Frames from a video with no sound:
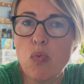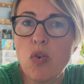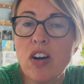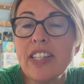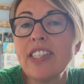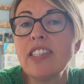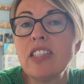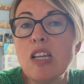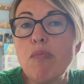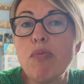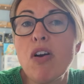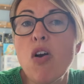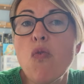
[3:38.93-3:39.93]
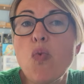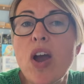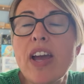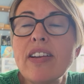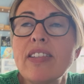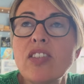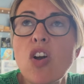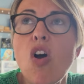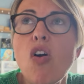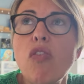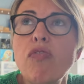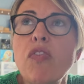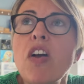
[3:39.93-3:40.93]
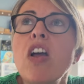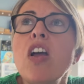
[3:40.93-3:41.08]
wider, deeper awareness of